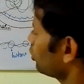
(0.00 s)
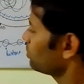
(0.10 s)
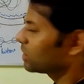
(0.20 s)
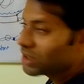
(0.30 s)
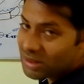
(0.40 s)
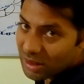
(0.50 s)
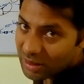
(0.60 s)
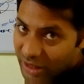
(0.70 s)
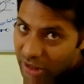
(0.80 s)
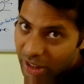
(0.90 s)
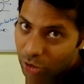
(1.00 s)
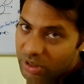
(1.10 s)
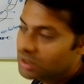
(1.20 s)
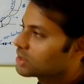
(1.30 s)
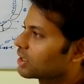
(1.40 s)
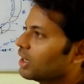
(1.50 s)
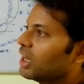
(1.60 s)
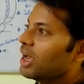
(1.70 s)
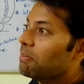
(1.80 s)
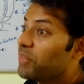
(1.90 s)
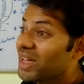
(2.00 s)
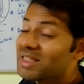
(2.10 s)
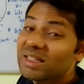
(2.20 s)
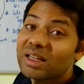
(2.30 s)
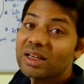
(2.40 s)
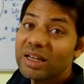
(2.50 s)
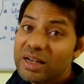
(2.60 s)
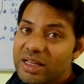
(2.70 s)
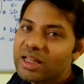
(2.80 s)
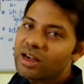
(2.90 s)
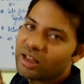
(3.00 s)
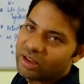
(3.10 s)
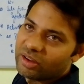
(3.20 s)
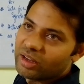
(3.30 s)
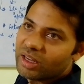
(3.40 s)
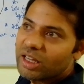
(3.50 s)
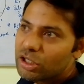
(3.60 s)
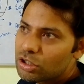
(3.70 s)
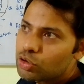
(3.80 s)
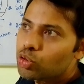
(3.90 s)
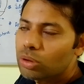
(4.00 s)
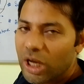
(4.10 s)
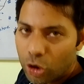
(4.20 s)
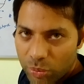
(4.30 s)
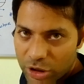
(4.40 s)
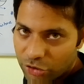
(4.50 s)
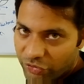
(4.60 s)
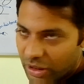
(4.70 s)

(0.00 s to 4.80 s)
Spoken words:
nanometers? 10 nanometers. Basically DNA is a 2 nanometer